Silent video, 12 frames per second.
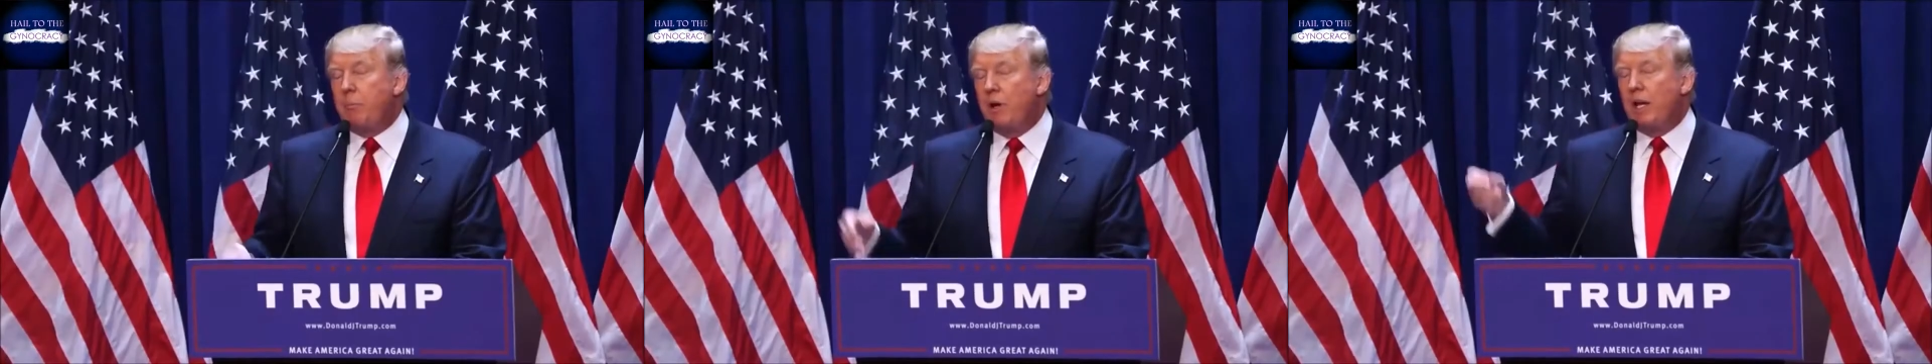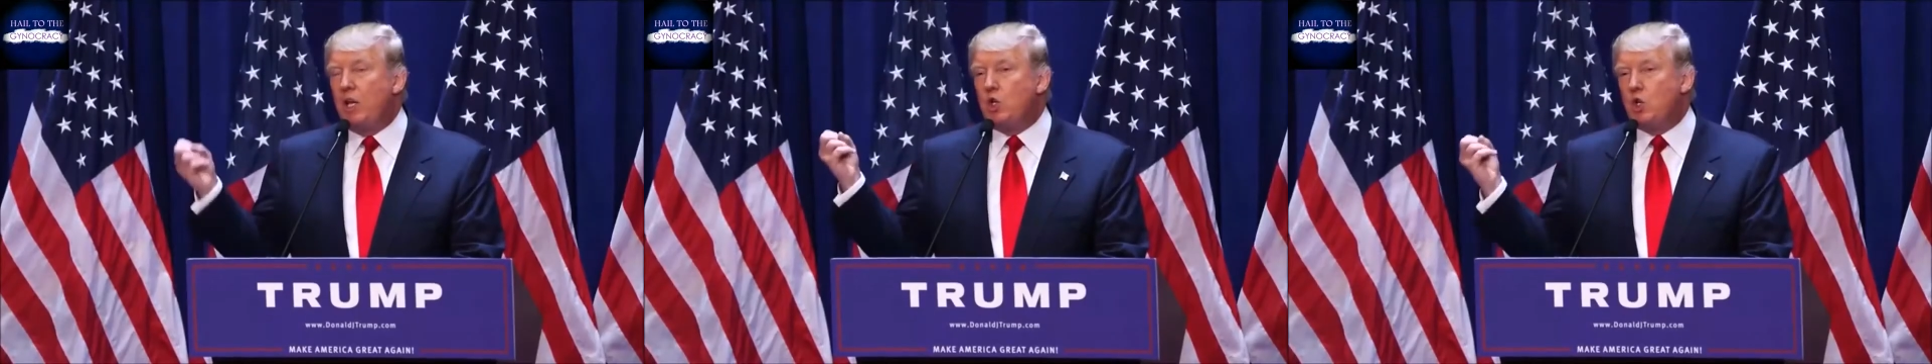They're
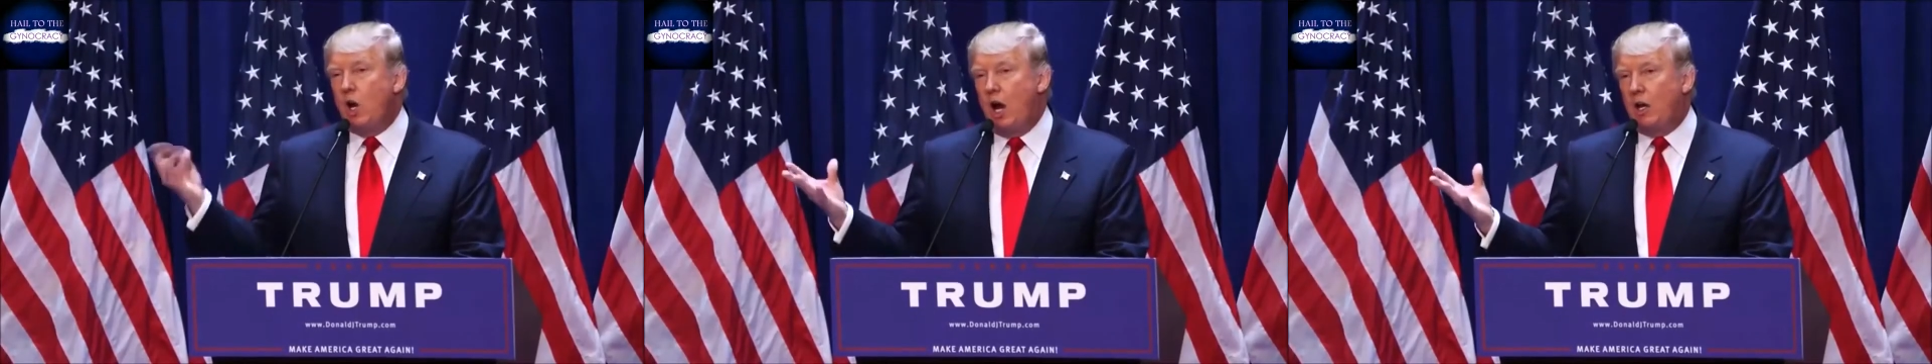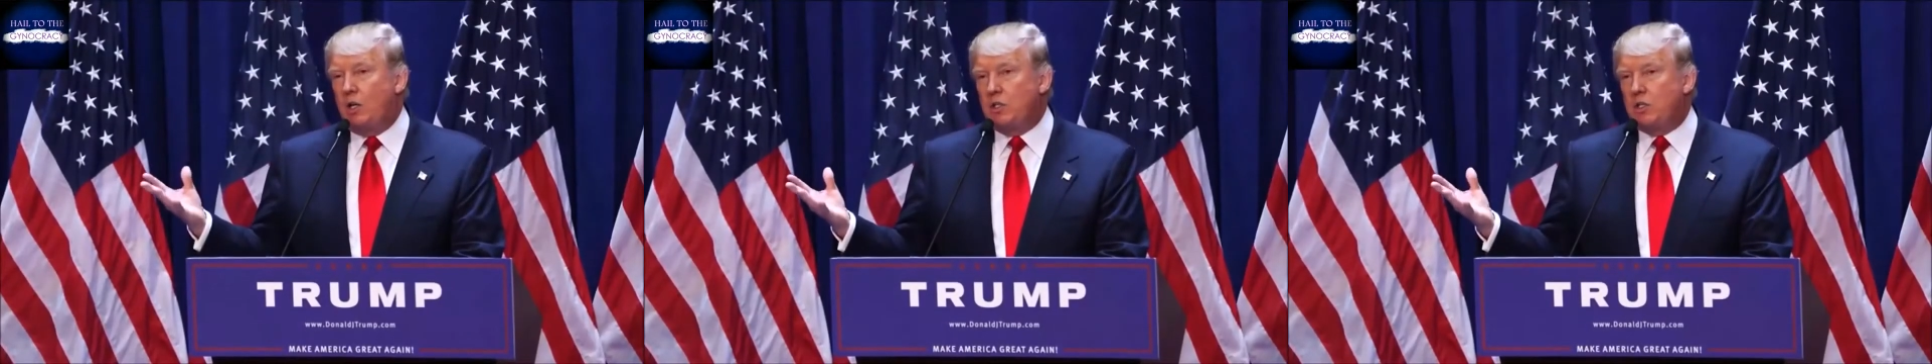bringing
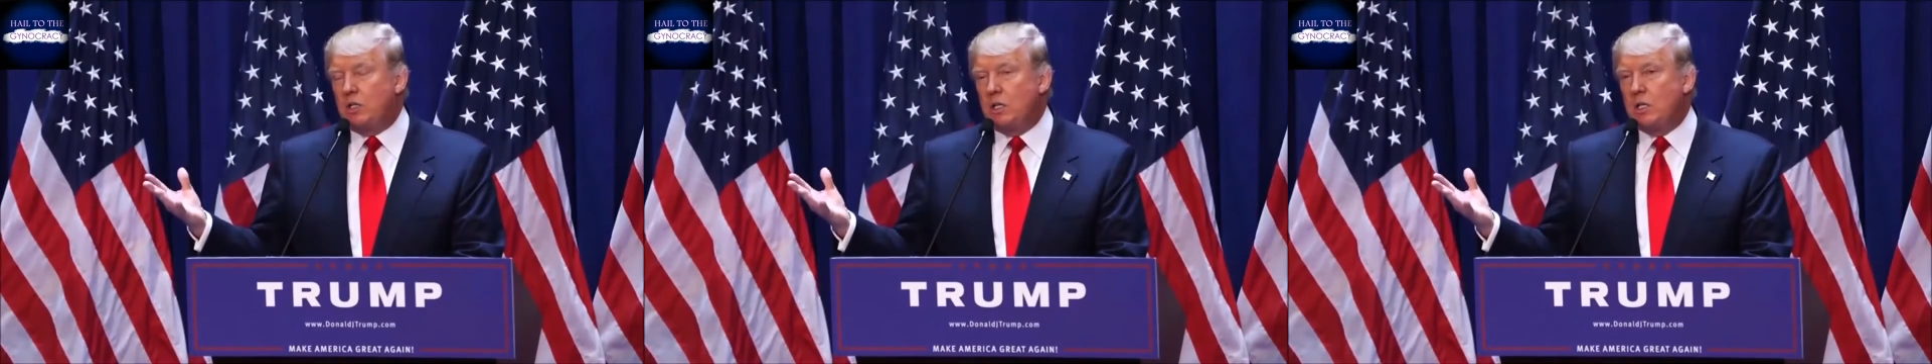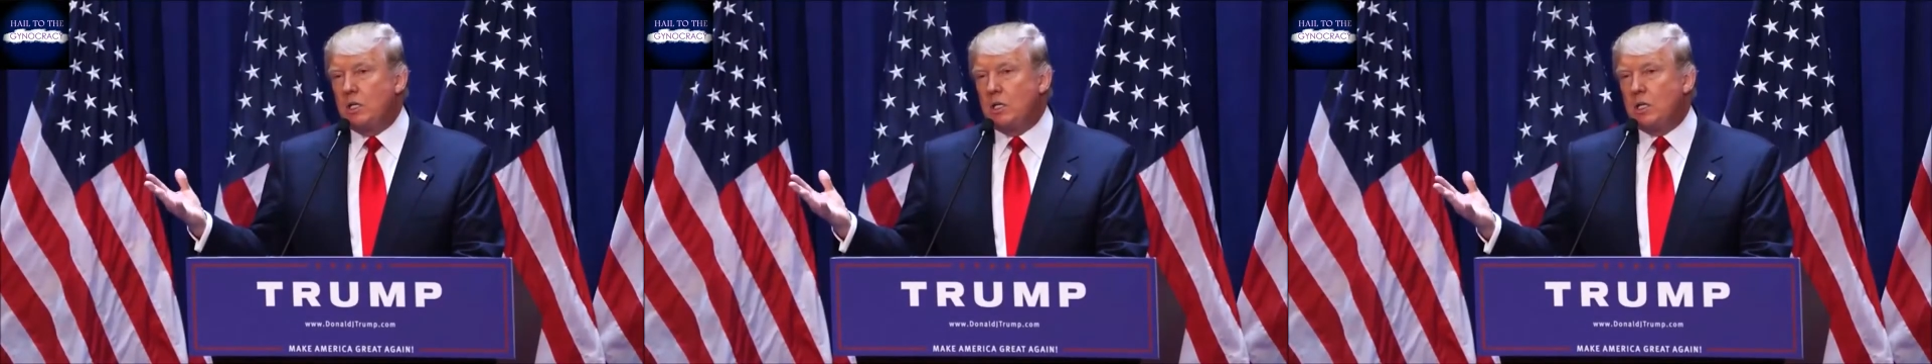
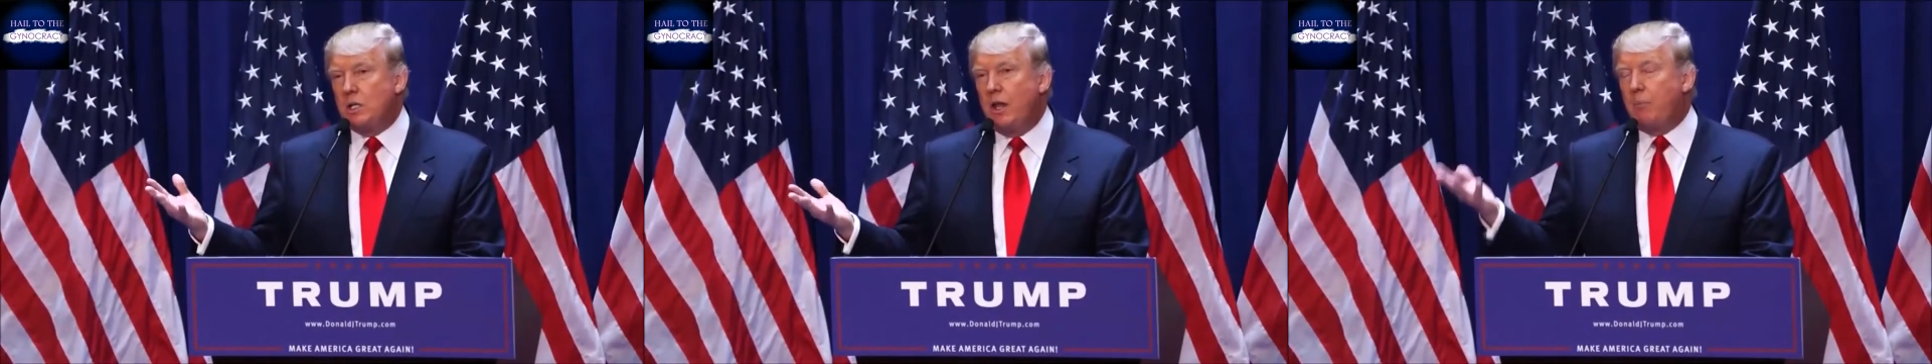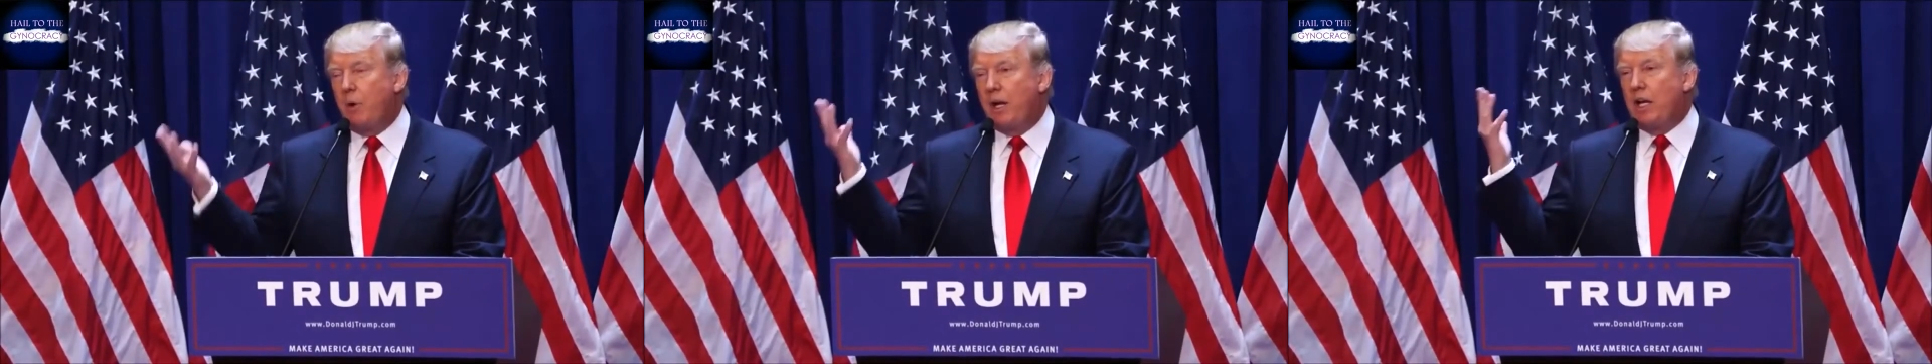drugs,
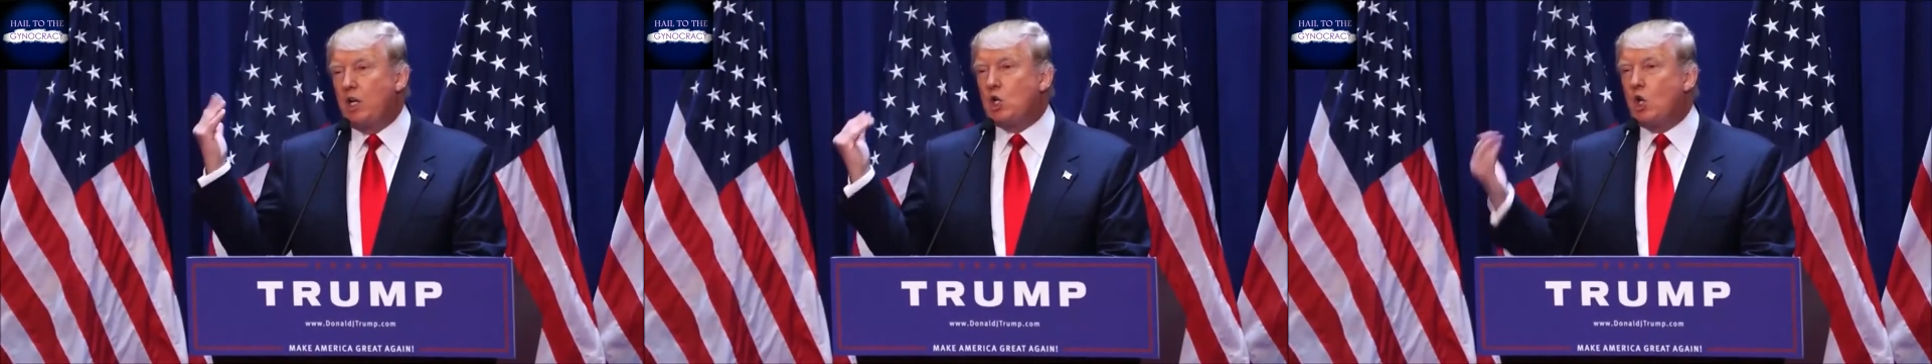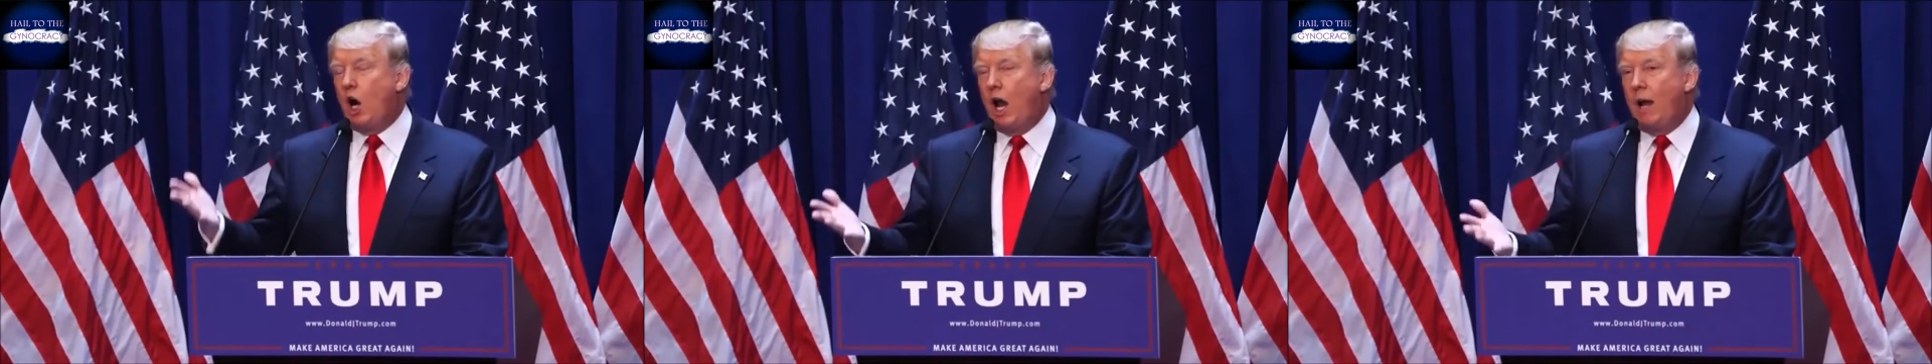they're
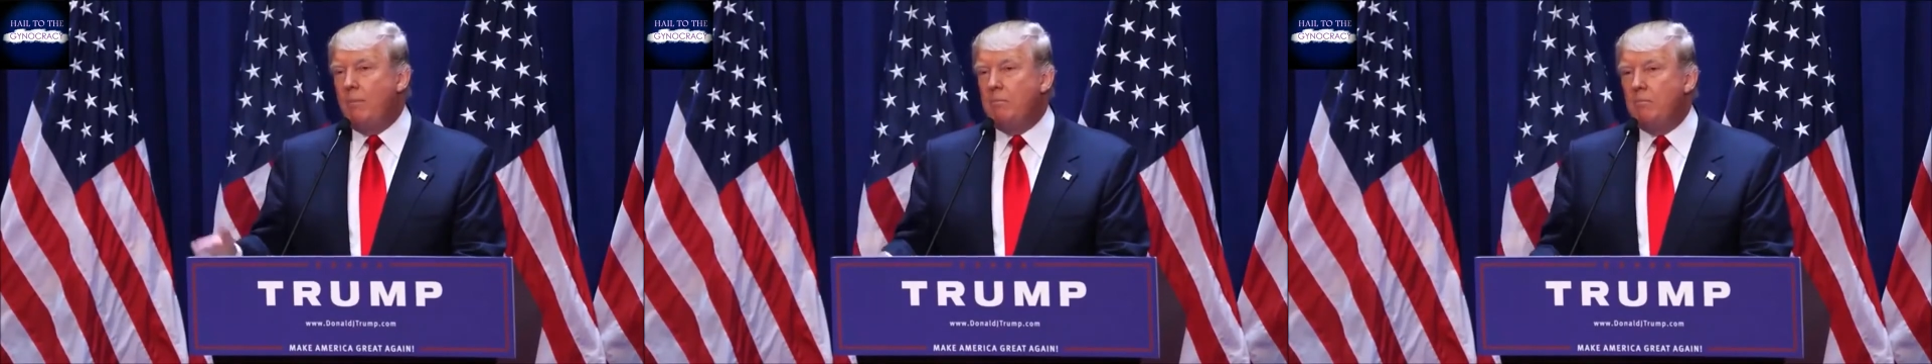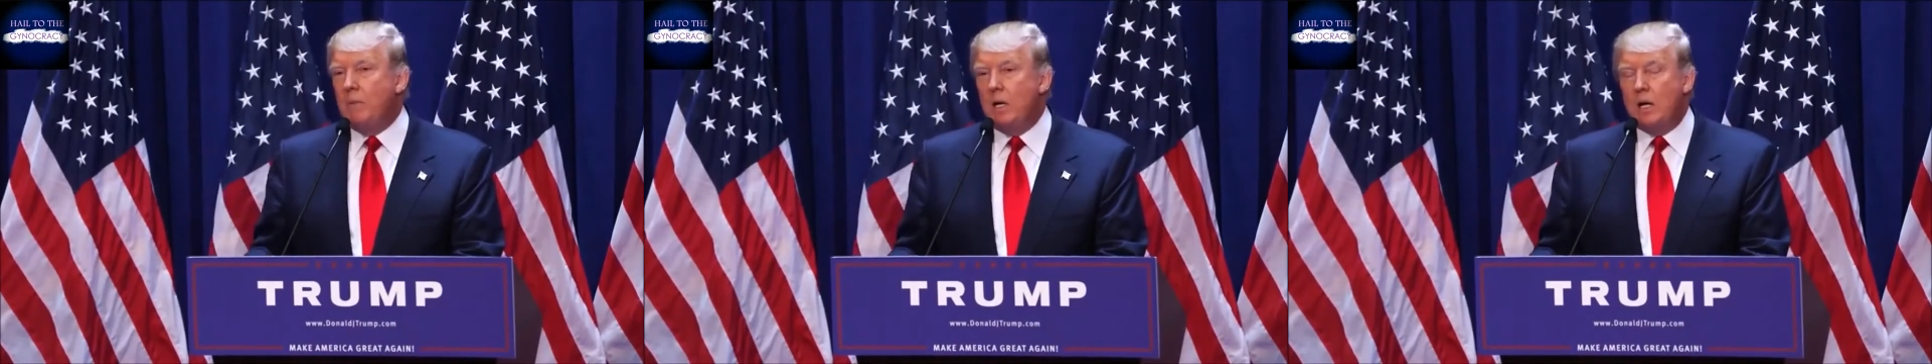bringing
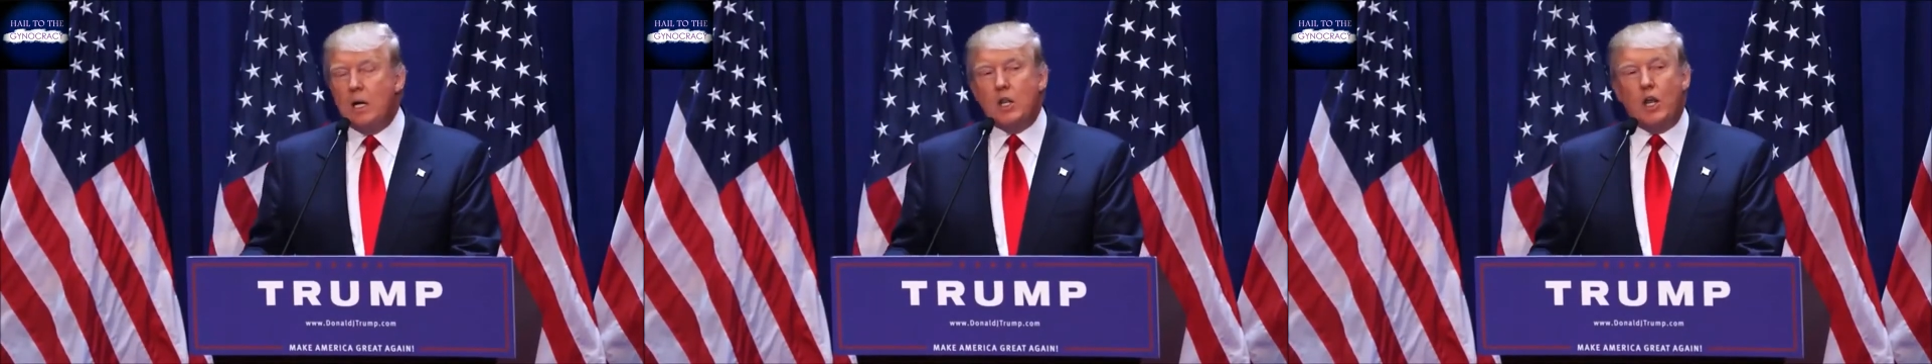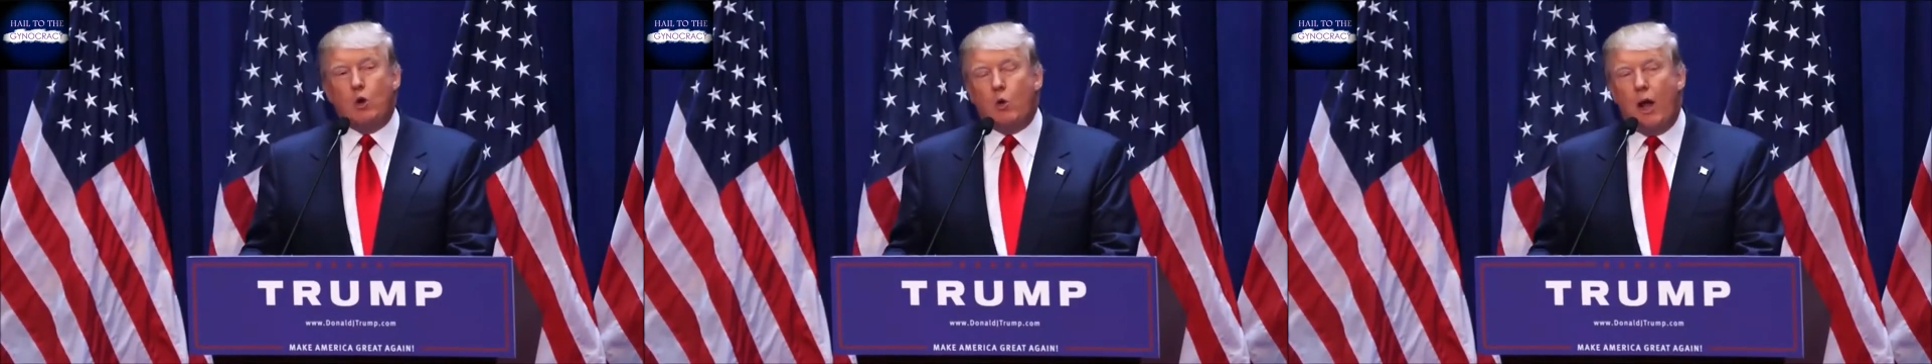crime,
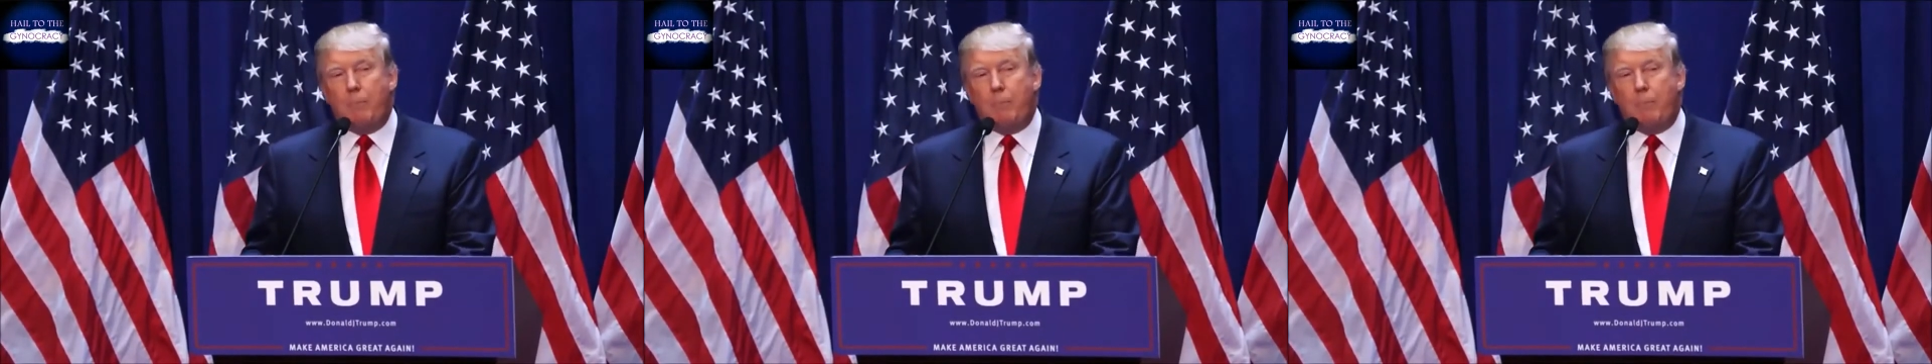they're